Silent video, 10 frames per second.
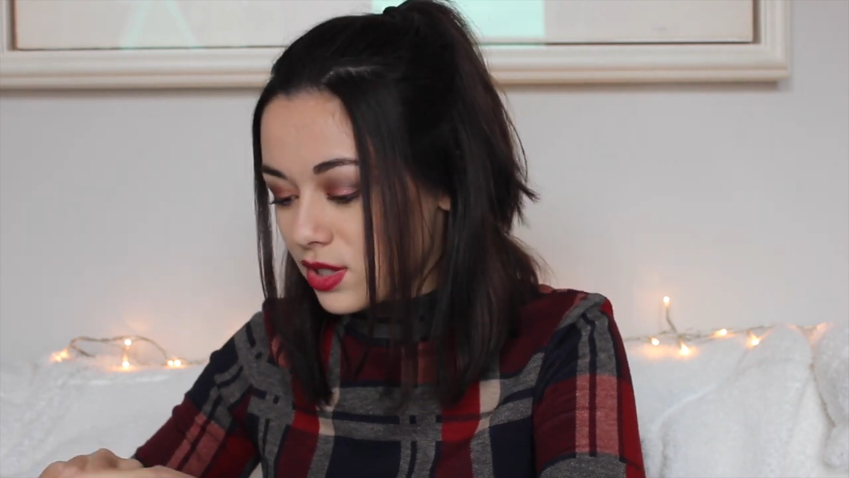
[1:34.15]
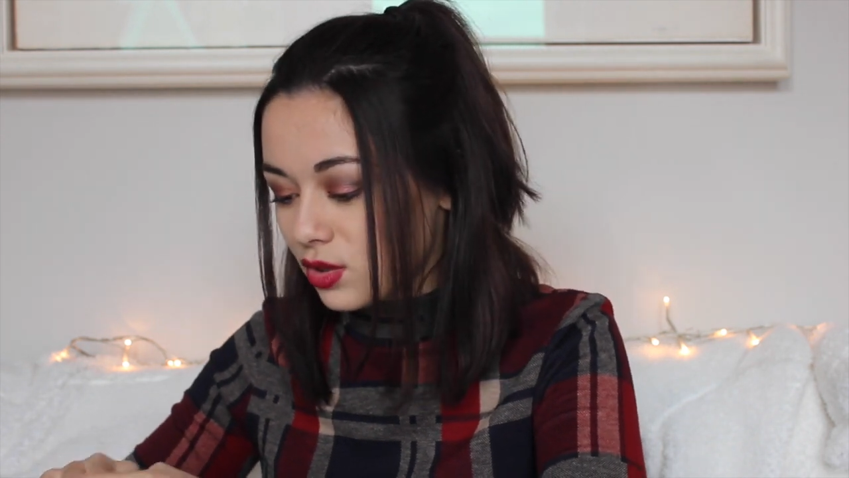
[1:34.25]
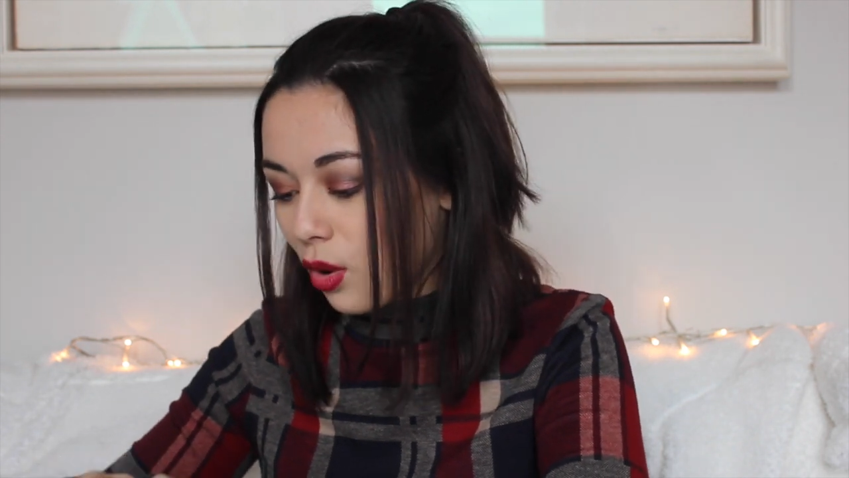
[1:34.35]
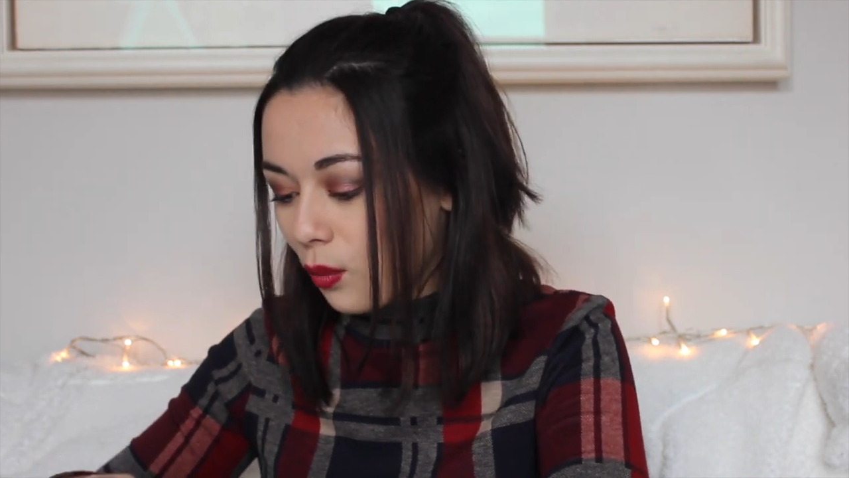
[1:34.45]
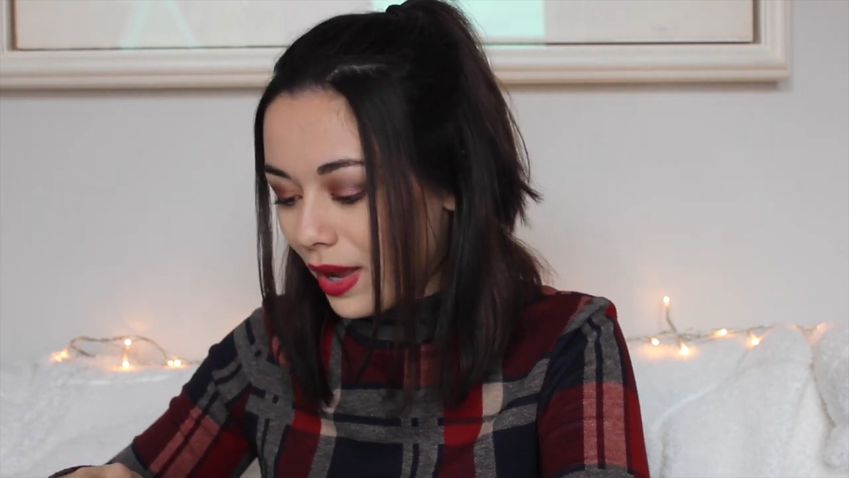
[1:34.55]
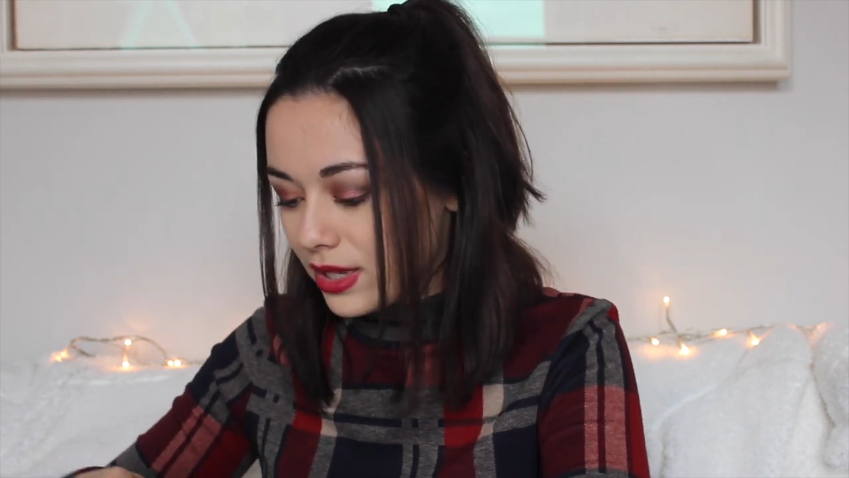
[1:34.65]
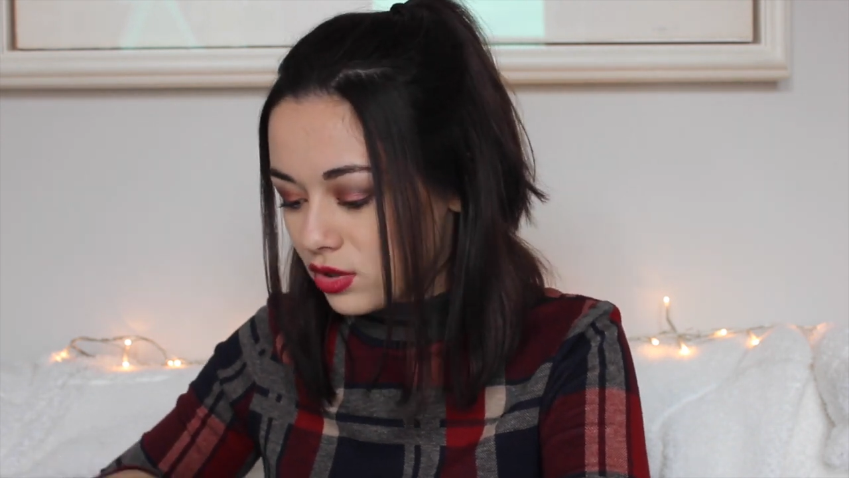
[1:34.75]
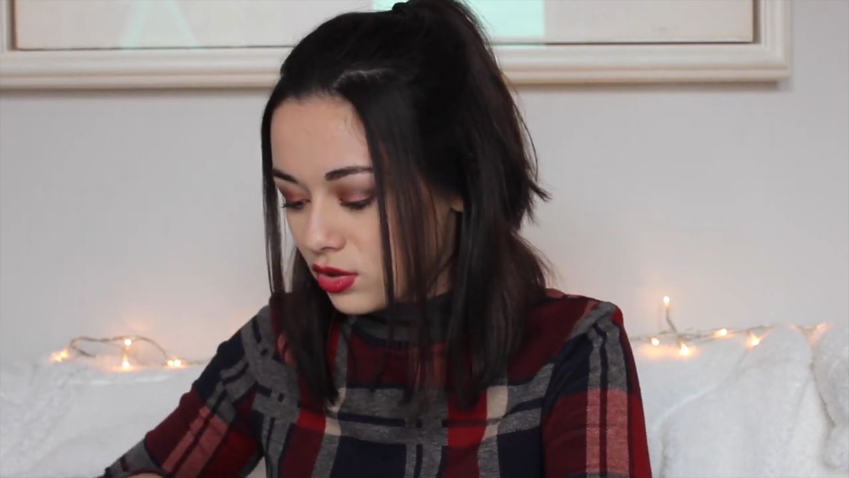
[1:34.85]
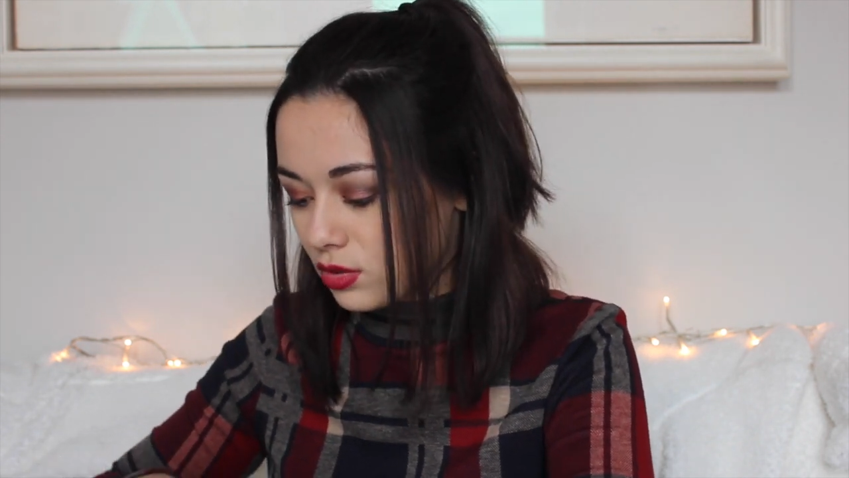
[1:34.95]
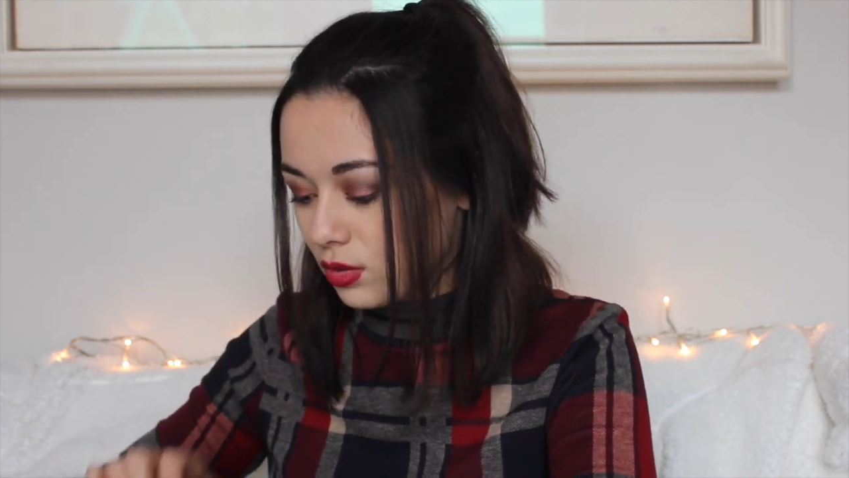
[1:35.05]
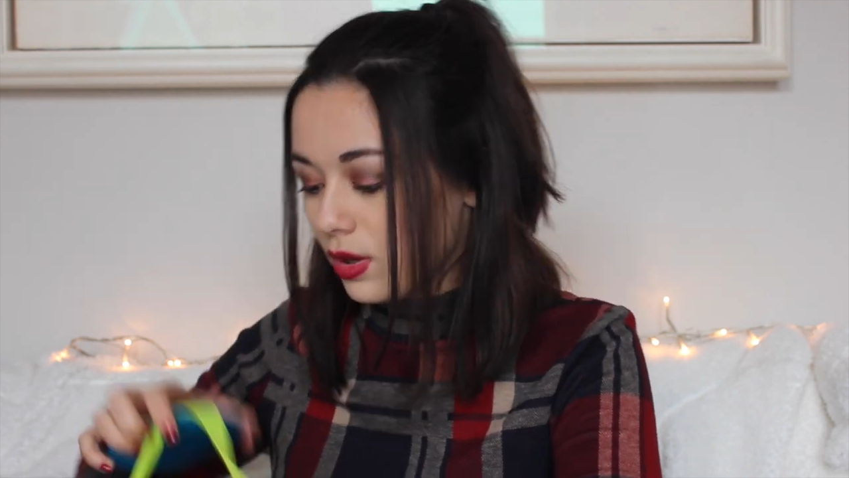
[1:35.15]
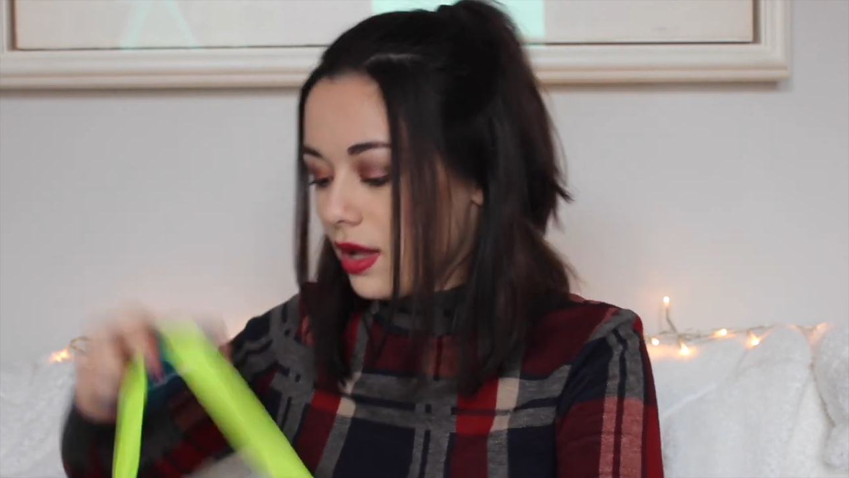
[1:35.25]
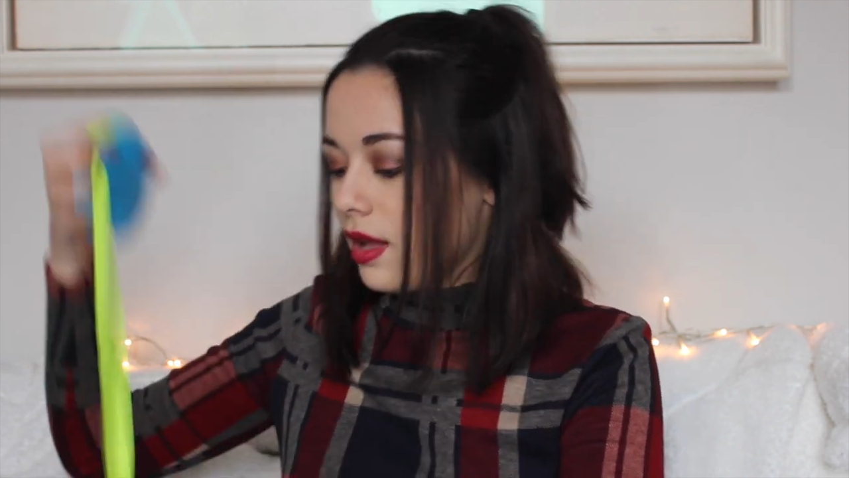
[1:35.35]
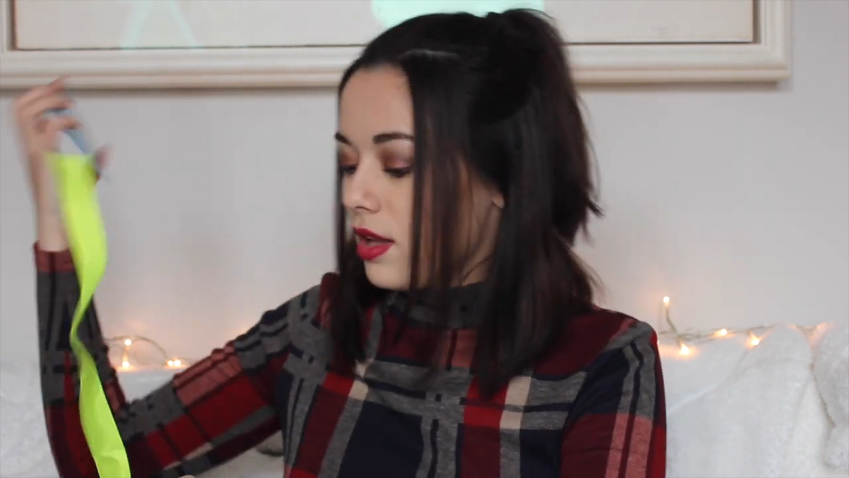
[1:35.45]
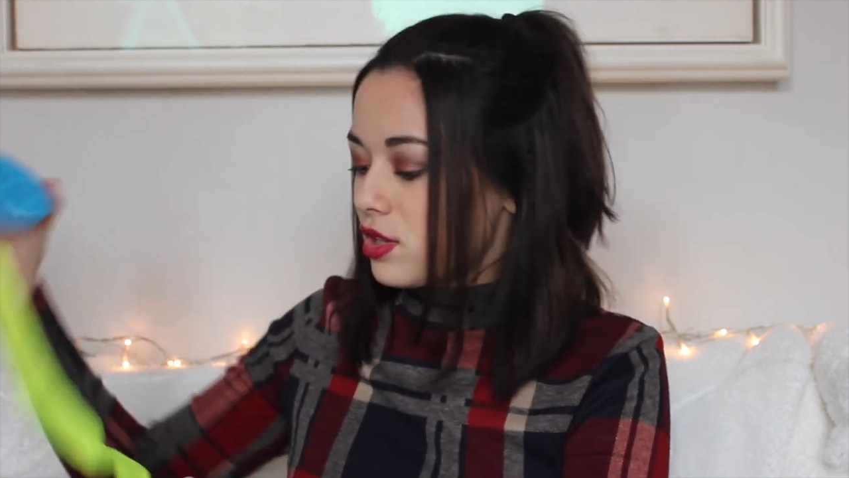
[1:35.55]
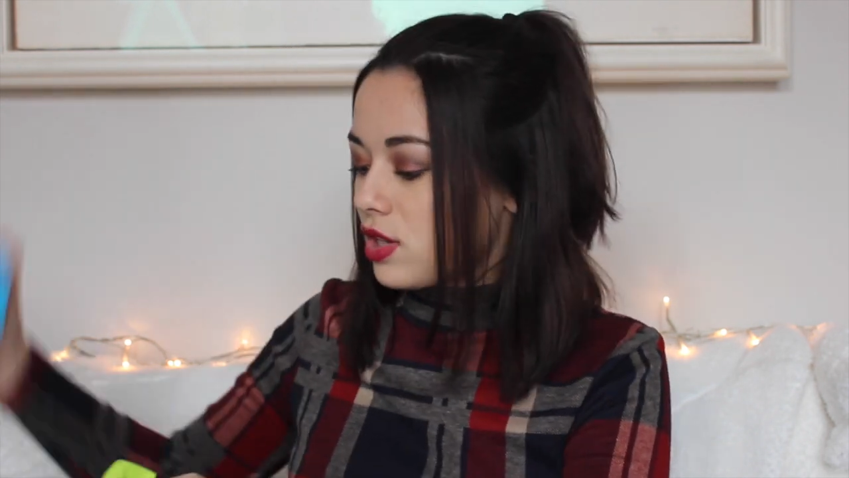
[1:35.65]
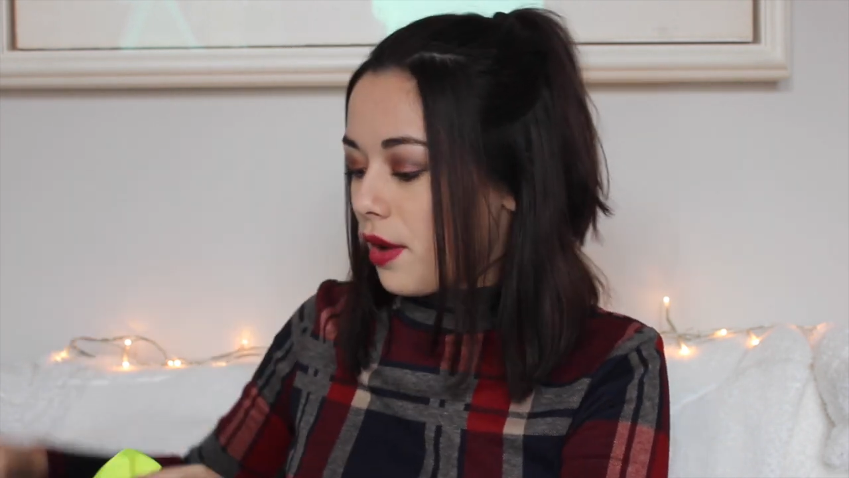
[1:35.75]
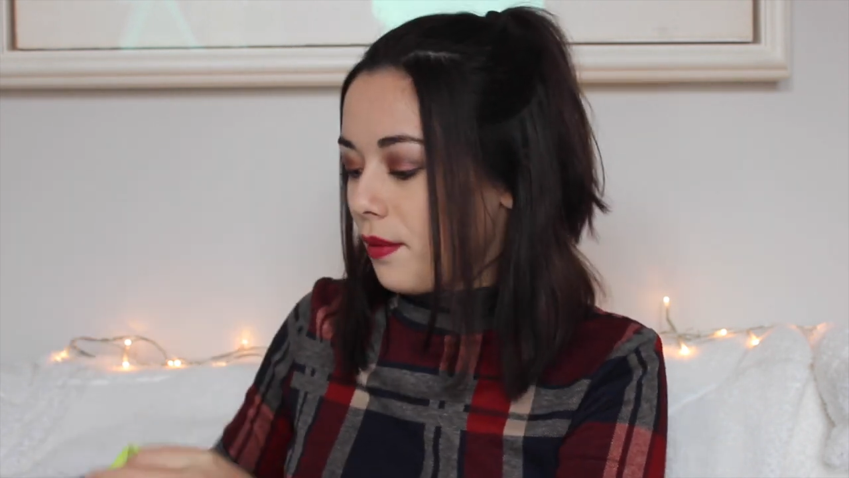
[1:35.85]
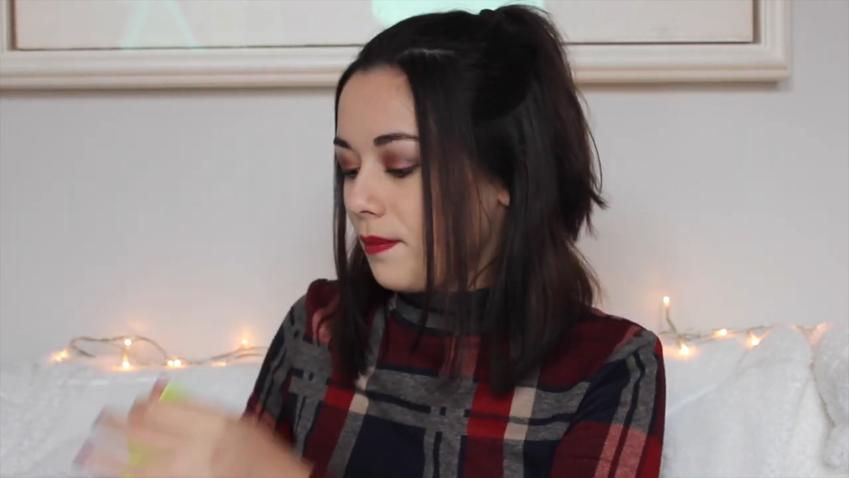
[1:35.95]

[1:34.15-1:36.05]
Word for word: it's not a waste at all. So